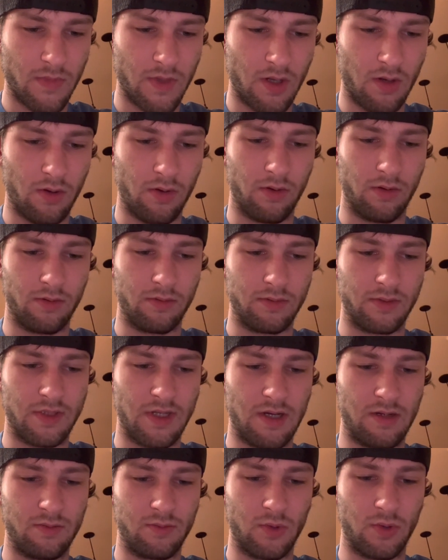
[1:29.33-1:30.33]
or
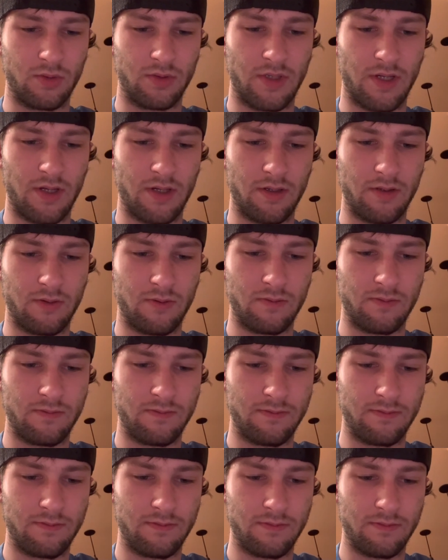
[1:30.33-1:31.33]
down Rodeo
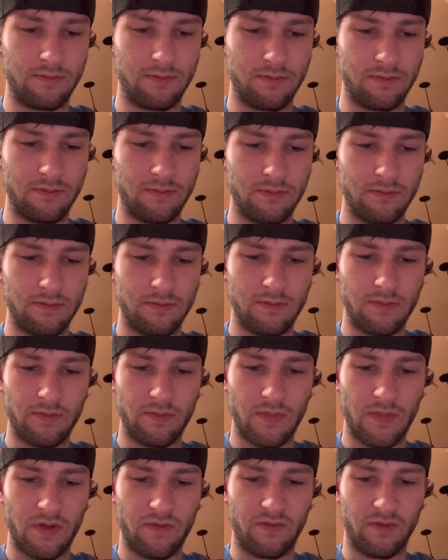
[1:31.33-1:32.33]

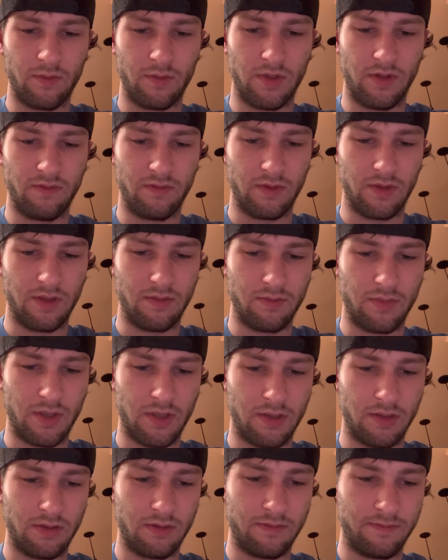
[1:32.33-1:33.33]
from Evil
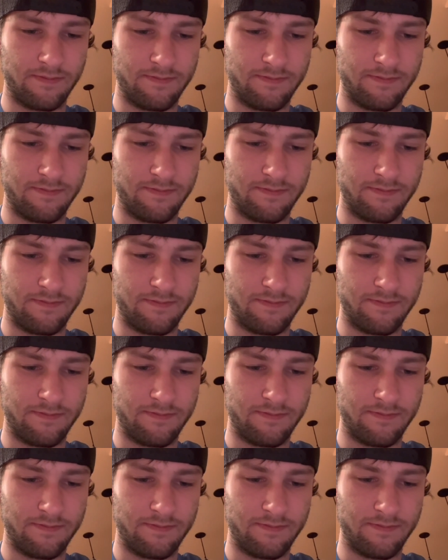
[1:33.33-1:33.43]
Empire.